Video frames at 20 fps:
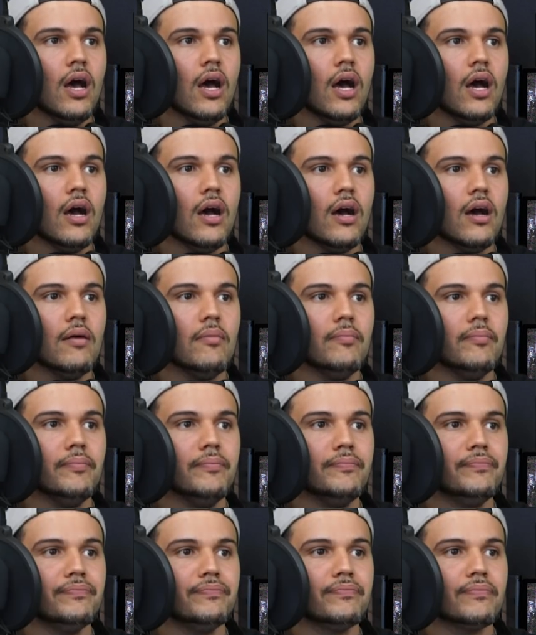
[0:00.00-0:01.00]

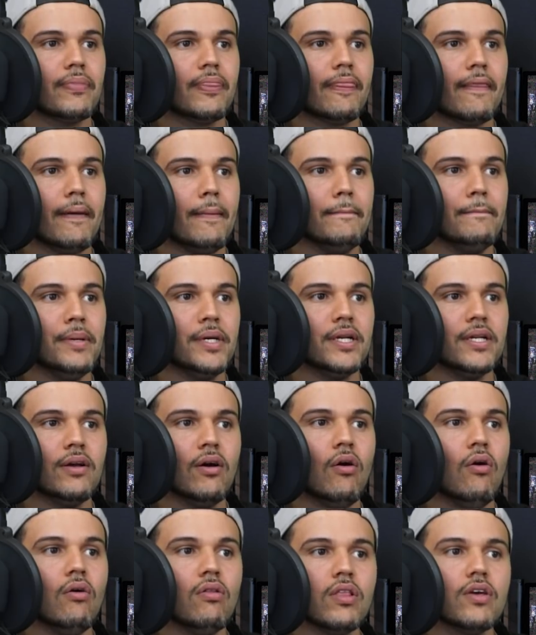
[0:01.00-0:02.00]
But
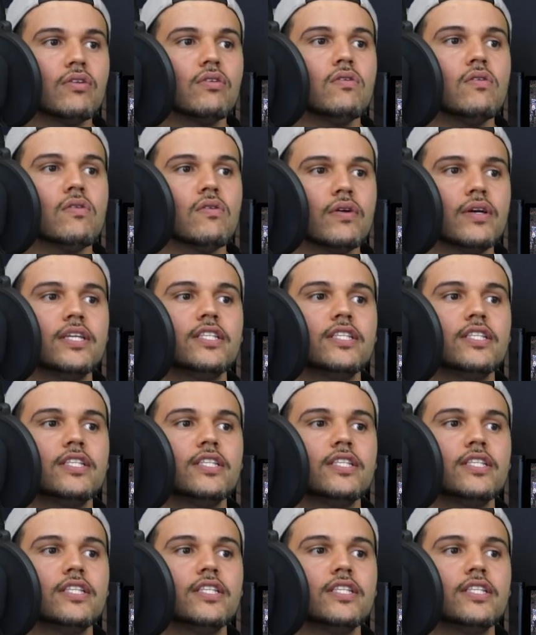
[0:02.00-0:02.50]
all in all,